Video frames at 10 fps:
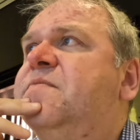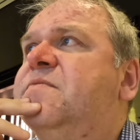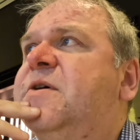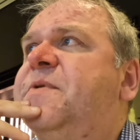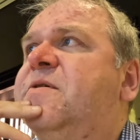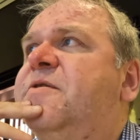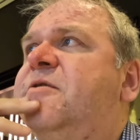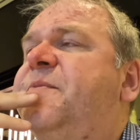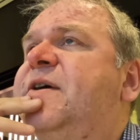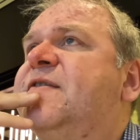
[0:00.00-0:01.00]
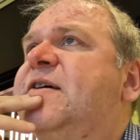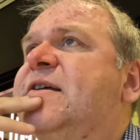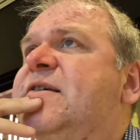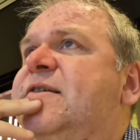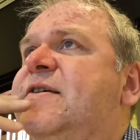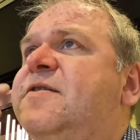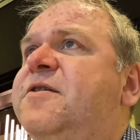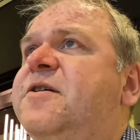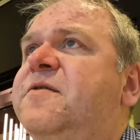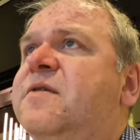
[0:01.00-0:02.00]
Typical European sectors. It's
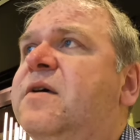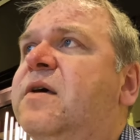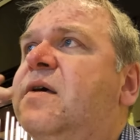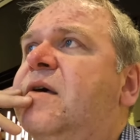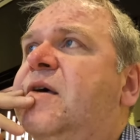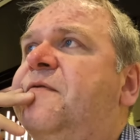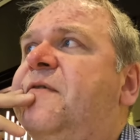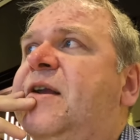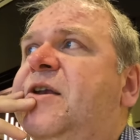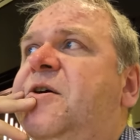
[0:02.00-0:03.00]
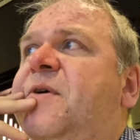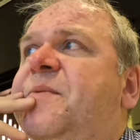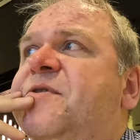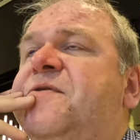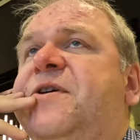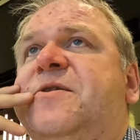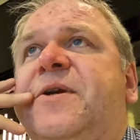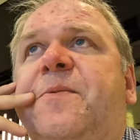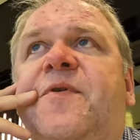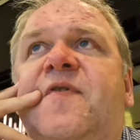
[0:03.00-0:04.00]
on a fairly new Airbus
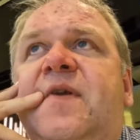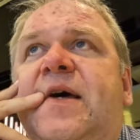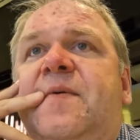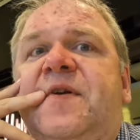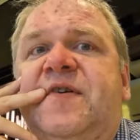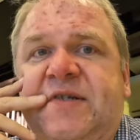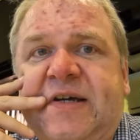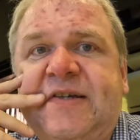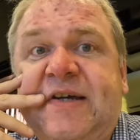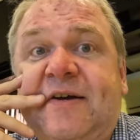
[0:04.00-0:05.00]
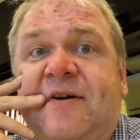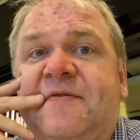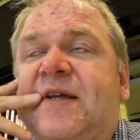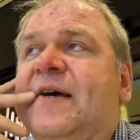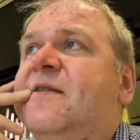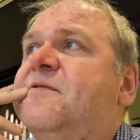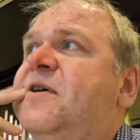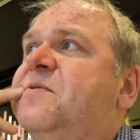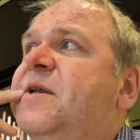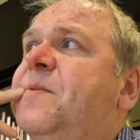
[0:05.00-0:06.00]
321 tonight, which is a nice aircraft. I like the
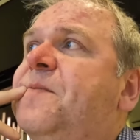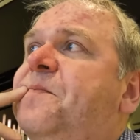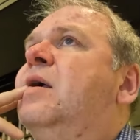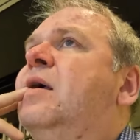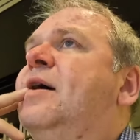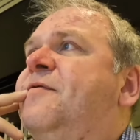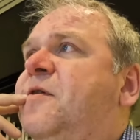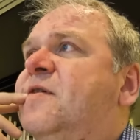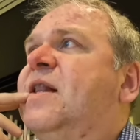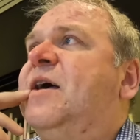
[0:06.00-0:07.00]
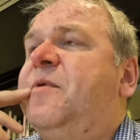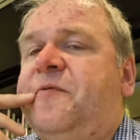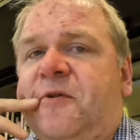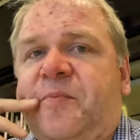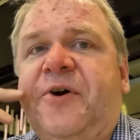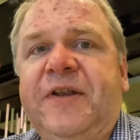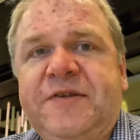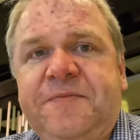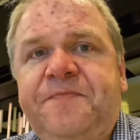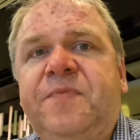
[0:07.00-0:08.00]
321. And of course, I'll get my full
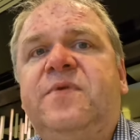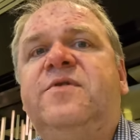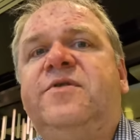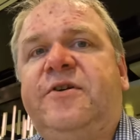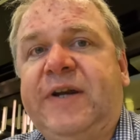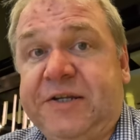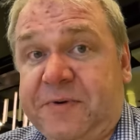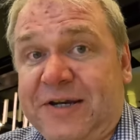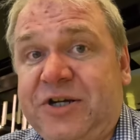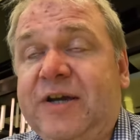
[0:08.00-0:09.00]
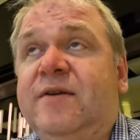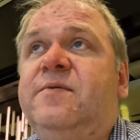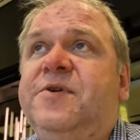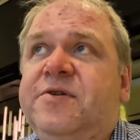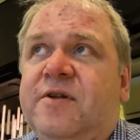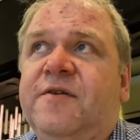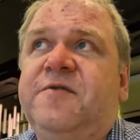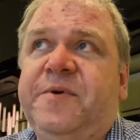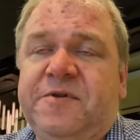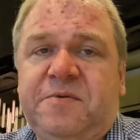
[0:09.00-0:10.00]
points to credit to Aegean, which will
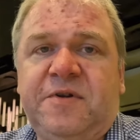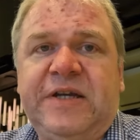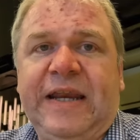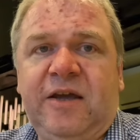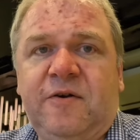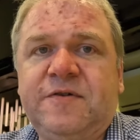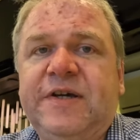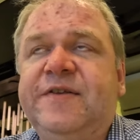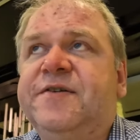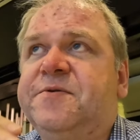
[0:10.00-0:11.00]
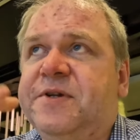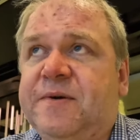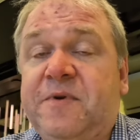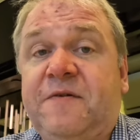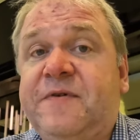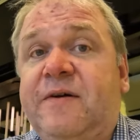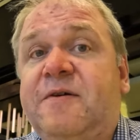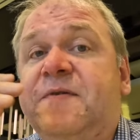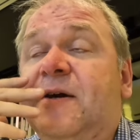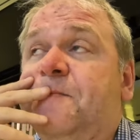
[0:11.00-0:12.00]
contribute towards getting gold status, which I'm not far
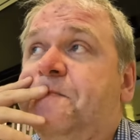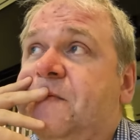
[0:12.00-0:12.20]
off now.